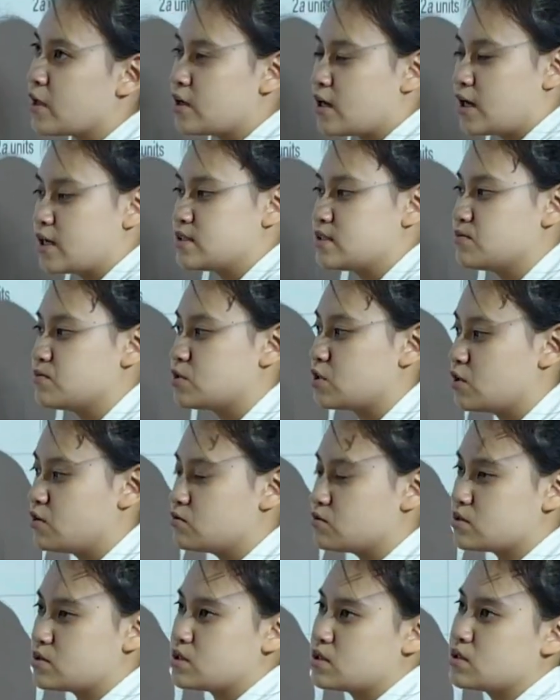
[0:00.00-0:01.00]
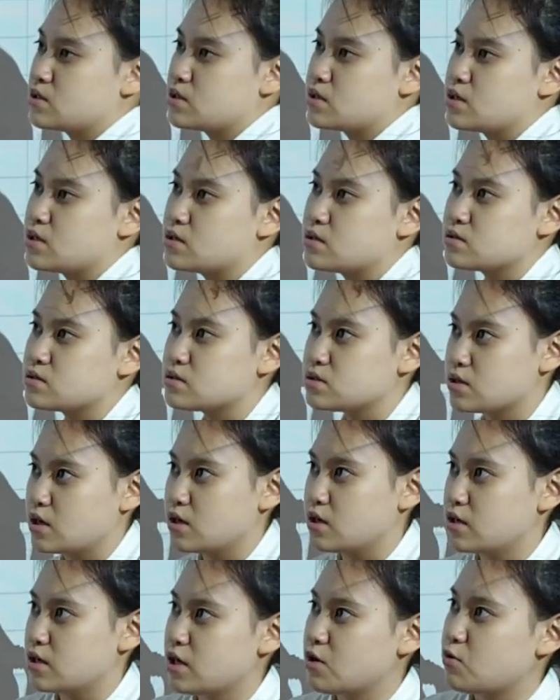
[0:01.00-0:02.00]
asymptote,
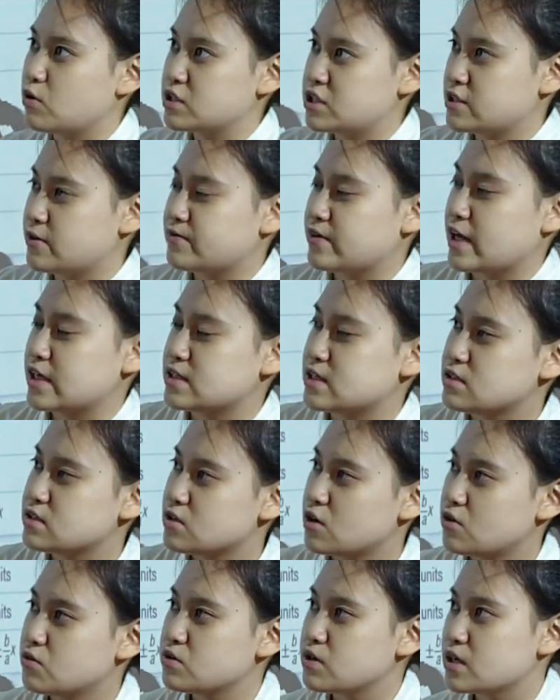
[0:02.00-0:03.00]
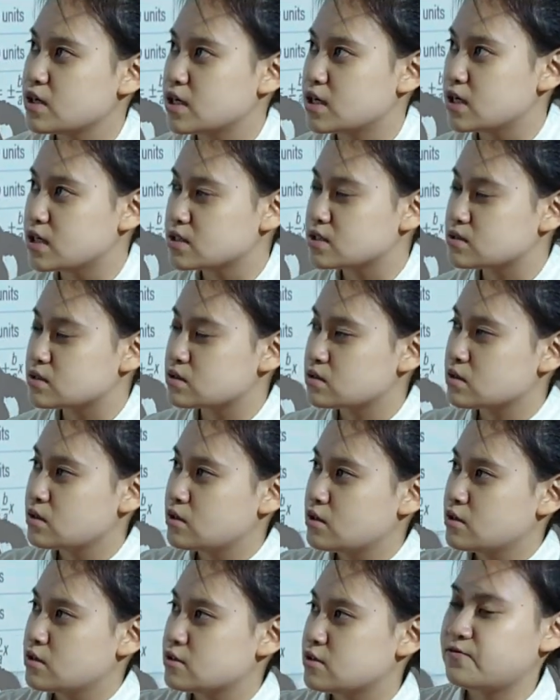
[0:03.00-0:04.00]
the equation of the asymptote, is
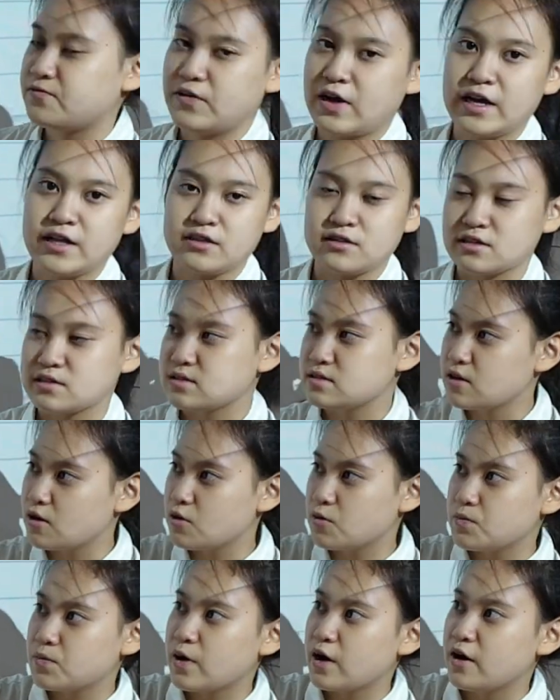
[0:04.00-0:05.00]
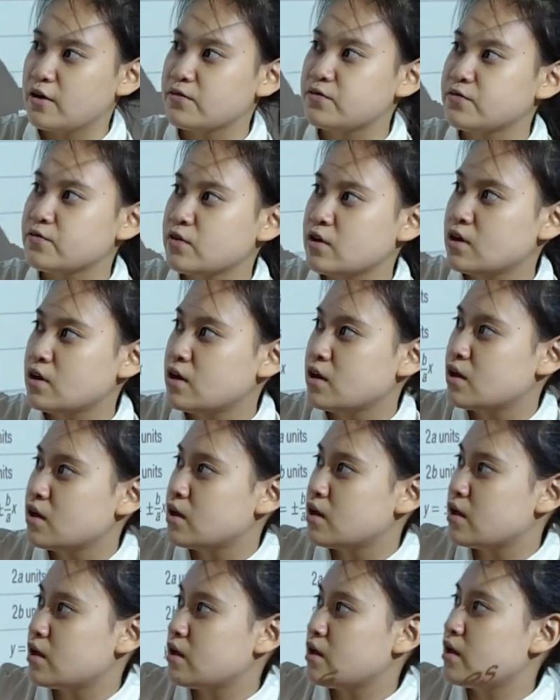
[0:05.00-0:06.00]
to find the slope of
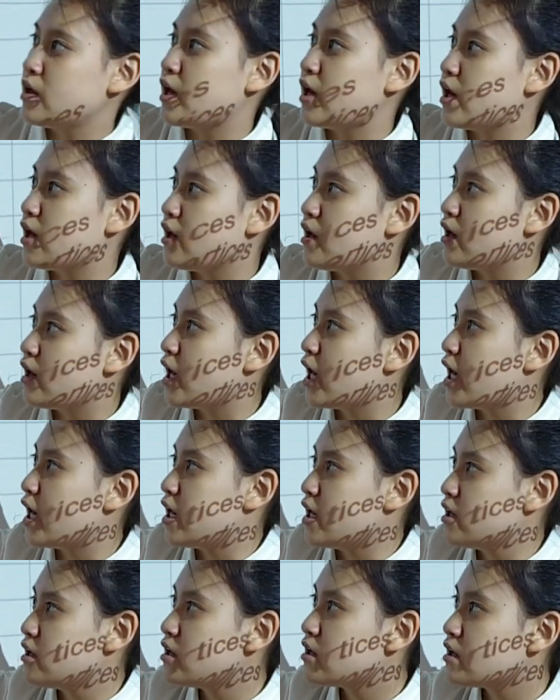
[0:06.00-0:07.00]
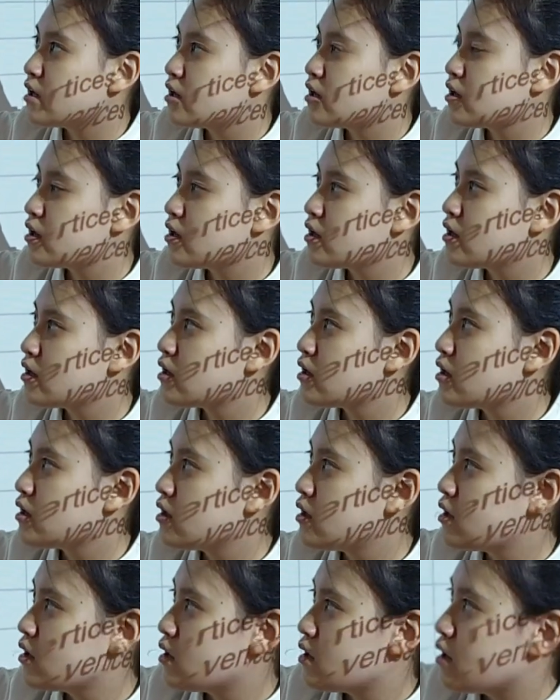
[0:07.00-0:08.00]
A
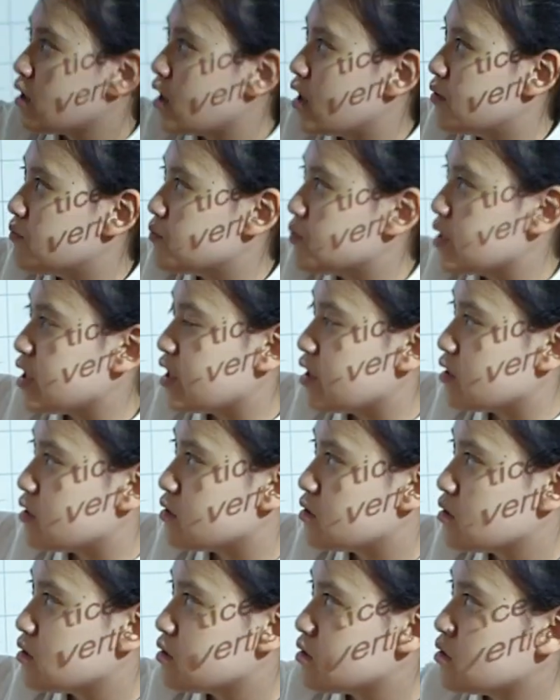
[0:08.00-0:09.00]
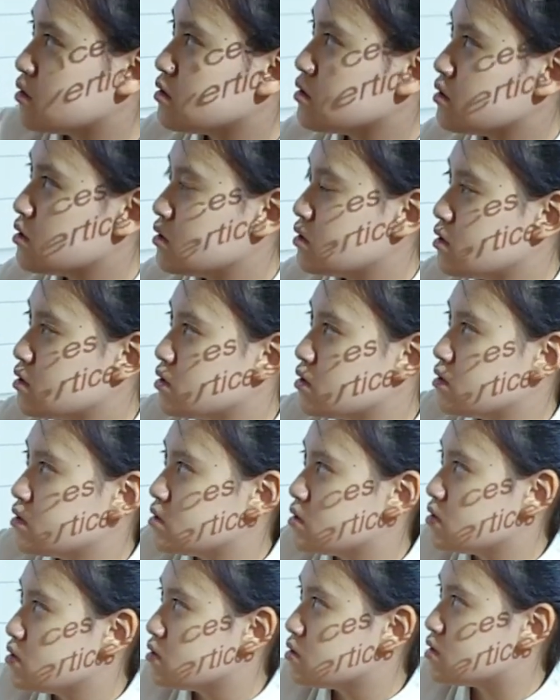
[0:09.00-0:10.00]
and B,
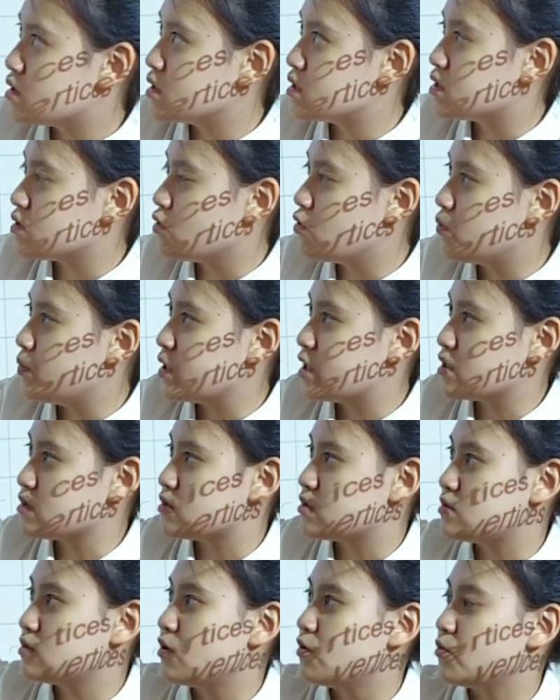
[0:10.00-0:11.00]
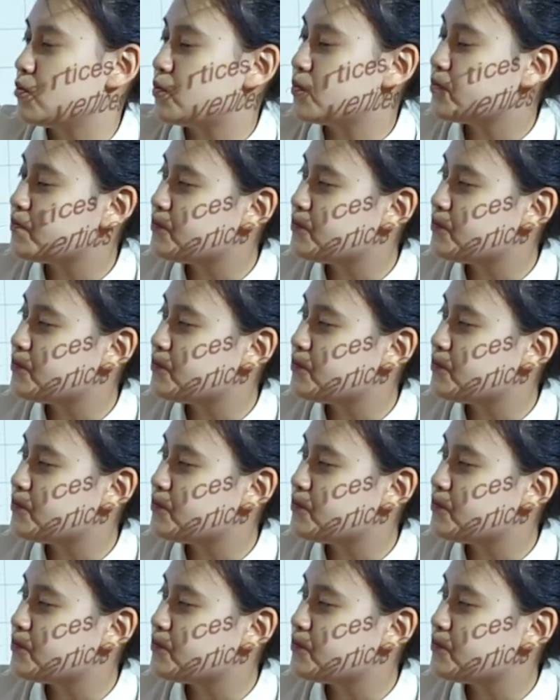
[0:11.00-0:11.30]
since it will be the slope.